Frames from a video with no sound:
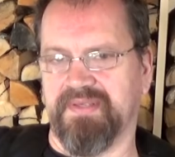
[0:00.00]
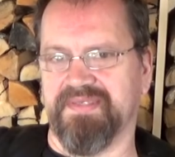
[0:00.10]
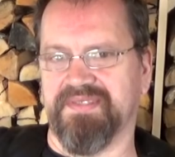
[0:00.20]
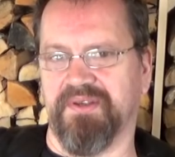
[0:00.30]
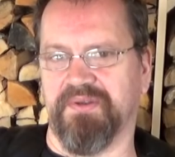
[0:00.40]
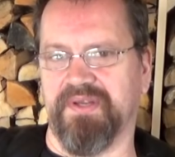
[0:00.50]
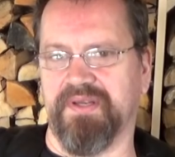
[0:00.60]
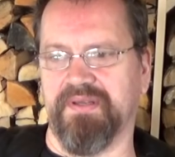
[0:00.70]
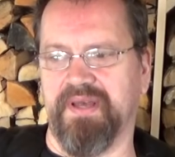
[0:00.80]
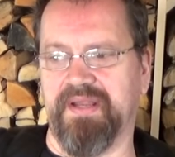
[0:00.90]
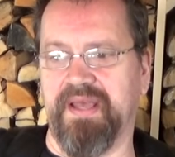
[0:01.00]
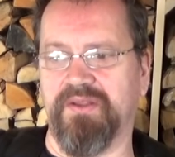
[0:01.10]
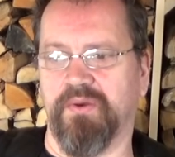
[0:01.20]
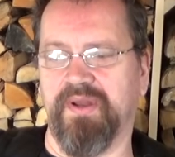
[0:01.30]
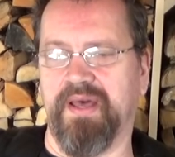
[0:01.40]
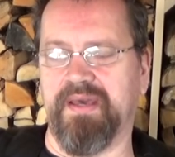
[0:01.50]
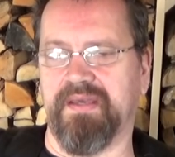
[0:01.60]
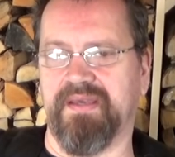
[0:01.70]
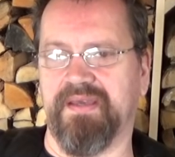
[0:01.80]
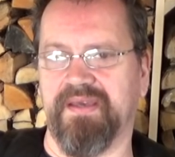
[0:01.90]
So, and they don't
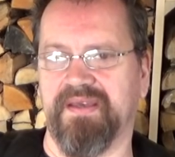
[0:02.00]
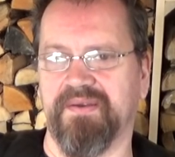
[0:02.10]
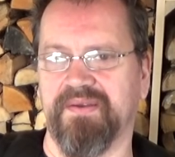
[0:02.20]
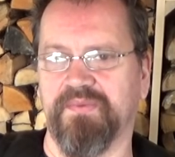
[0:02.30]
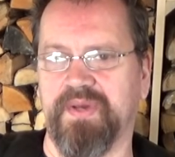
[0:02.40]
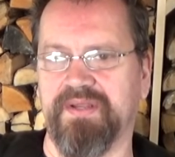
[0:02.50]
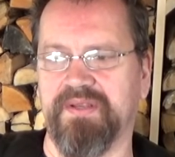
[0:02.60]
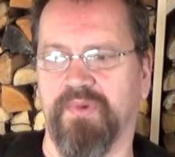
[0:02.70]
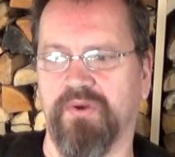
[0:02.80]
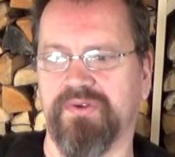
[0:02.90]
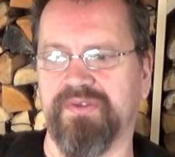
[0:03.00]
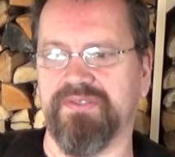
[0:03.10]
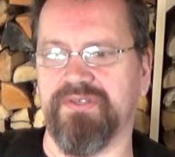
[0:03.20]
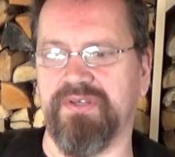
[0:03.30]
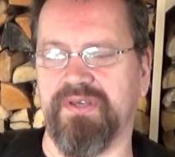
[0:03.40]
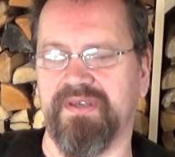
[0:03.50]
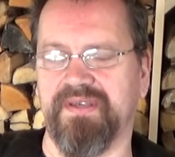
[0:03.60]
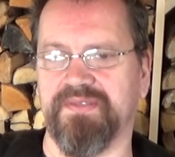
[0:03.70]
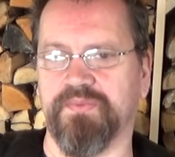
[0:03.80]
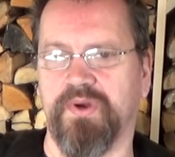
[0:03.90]
like when democracy
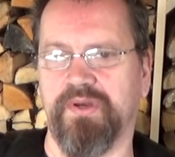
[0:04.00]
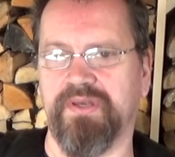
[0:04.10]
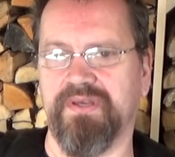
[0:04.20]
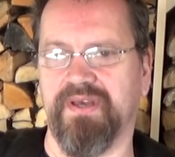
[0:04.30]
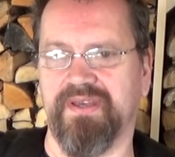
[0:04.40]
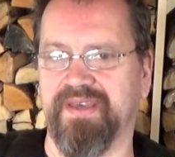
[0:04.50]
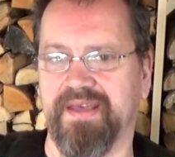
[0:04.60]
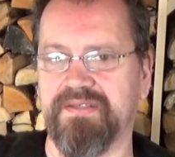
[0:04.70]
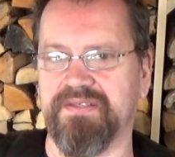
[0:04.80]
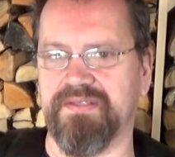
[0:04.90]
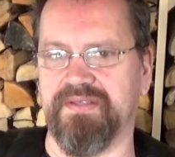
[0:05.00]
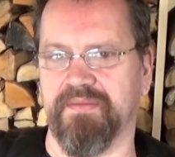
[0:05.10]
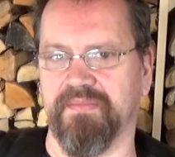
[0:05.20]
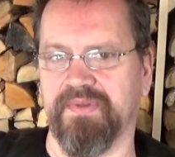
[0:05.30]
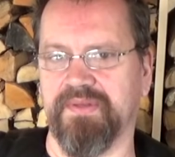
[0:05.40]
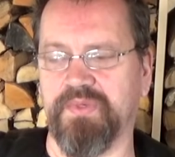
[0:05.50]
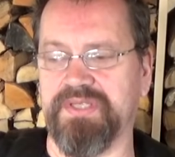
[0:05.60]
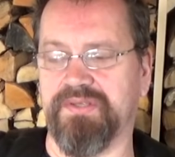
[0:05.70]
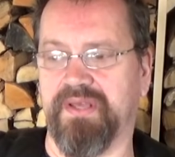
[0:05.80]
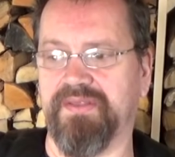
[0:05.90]
is working against them,
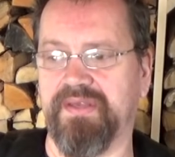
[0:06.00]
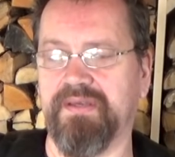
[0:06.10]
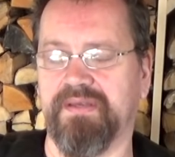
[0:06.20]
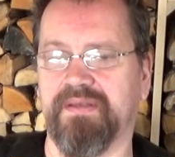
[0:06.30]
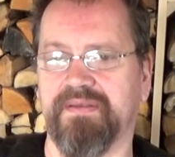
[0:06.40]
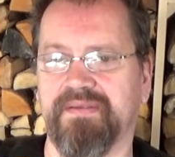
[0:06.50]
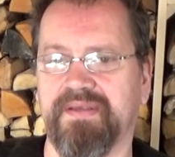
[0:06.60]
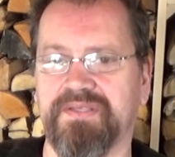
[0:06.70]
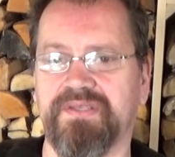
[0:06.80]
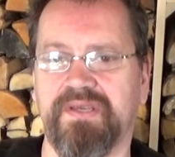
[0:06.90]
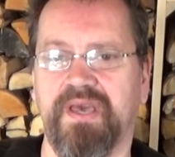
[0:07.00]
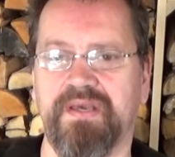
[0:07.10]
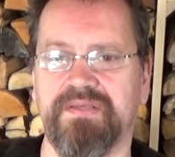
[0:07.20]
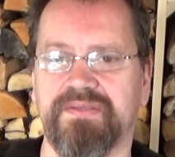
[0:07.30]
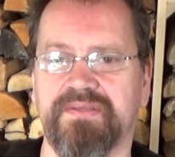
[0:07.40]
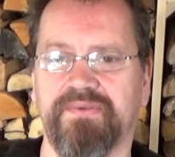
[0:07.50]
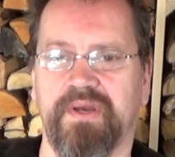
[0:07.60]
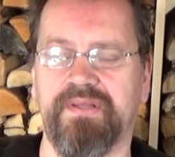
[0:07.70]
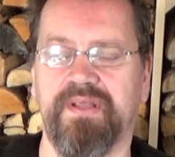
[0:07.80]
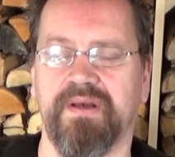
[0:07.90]
which they think is the case
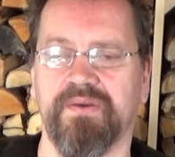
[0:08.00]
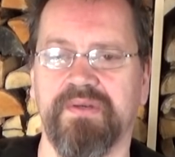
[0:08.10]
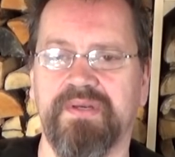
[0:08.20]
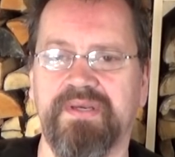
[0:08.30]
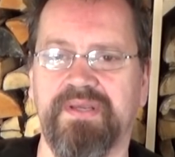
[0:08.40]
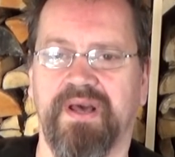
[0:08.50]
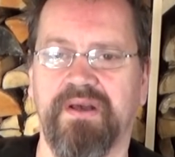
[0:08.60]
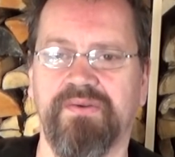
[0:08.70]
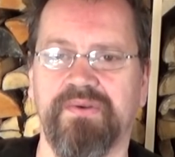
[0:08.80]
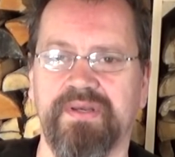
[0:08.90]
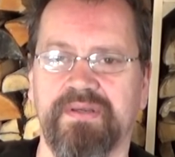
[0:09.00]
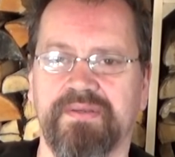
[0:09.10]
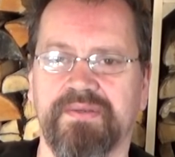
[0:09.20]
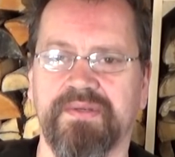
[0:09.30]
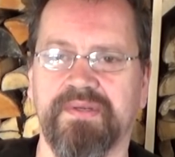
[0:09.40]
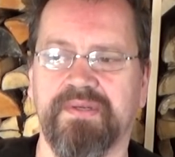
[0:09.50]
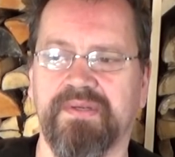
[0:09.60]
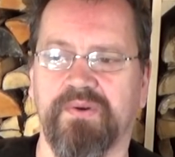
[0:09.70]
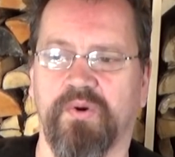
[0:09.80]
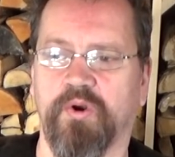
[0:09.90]
right now in Hungary.
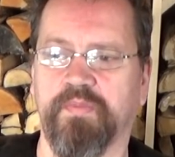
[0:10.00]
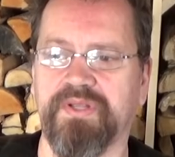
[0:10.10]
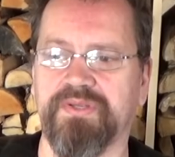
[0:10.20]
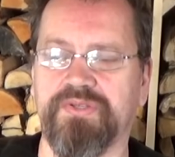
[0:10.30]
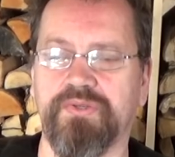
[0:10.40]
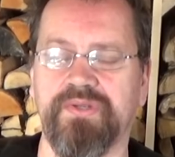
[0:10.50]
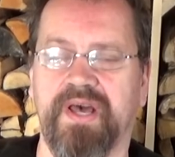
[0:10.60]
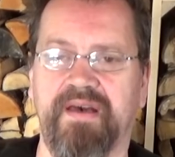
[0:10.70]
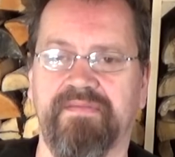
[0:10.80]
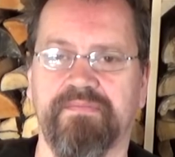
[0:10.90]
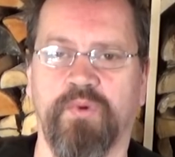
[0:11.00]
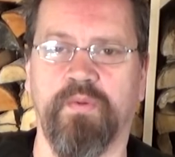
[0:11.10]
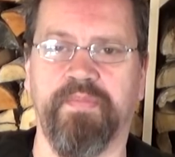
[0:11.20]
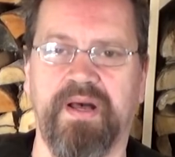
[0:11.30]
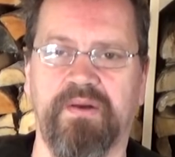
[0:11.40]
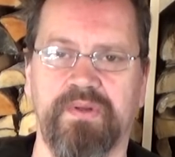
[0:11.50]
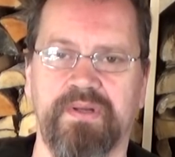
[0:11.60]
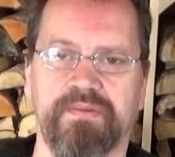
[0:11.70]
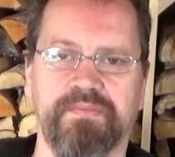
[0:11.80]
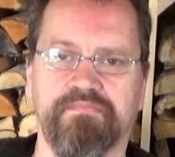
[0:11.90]
Orban shouldn't have more power,
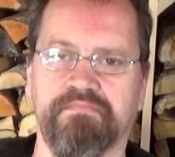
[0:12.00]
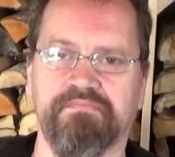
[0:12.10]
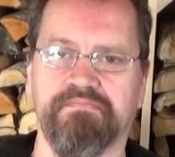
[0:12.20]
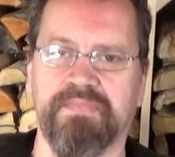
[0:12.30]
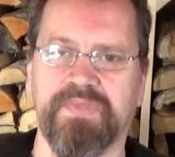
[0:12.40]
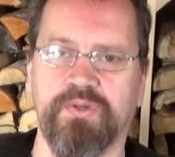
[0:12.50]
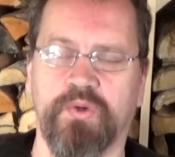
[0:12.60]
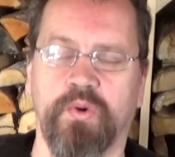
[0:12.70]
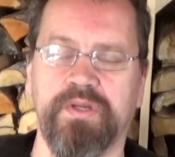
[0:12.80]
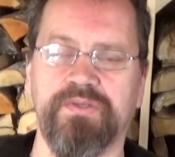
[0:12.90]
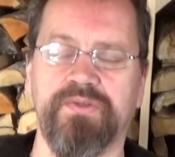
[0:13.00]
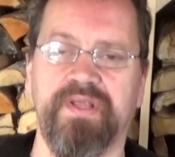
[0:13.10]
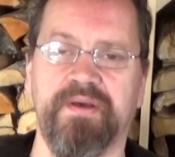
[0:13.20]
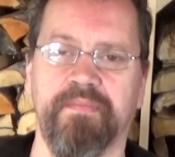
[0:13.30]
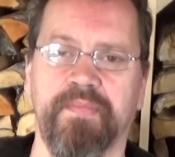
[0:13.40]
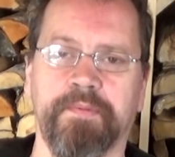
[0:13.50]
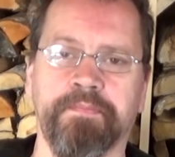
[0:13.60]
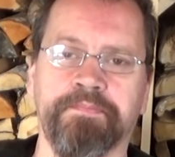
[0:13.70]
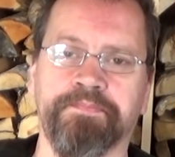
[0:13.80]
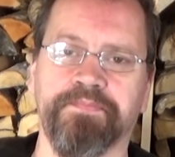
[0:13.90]
according to them.
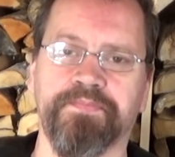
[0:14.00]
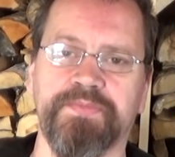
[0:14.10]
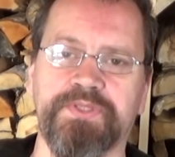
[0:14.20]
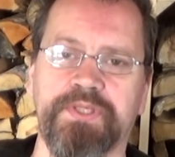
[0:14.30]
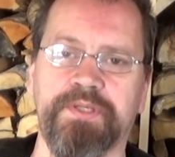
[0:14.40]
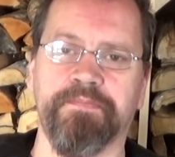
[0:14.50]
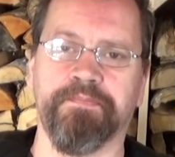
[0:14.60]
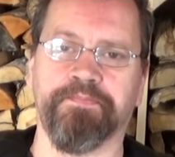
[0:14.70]
See?